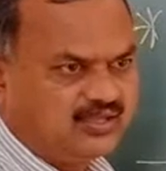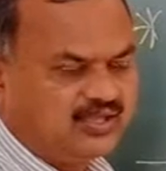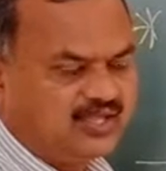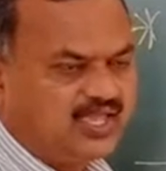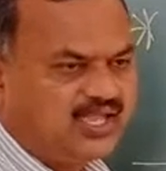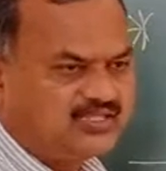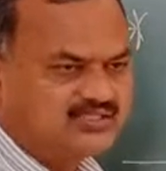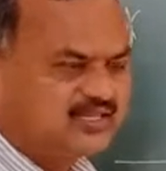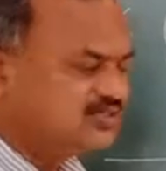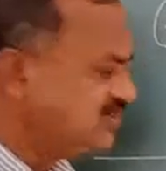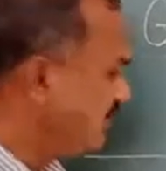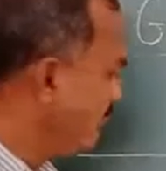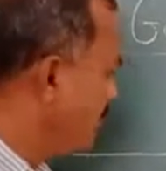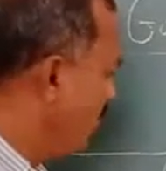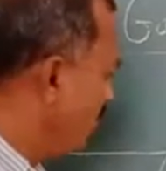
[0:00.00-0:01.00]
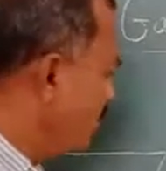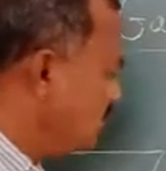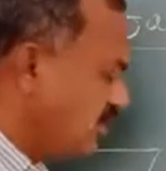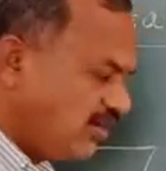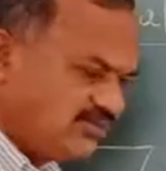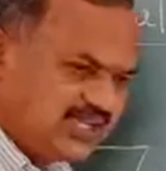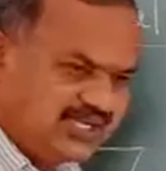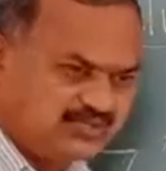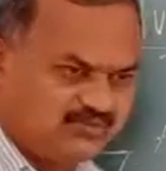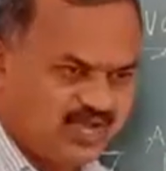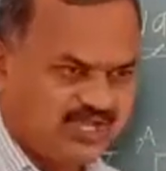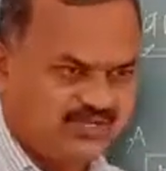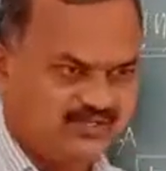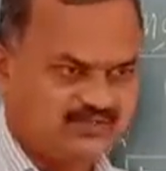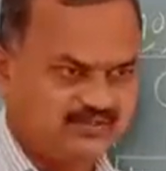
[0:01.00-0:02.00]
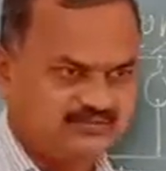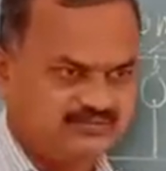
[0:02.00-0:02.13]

exert some force on that coil,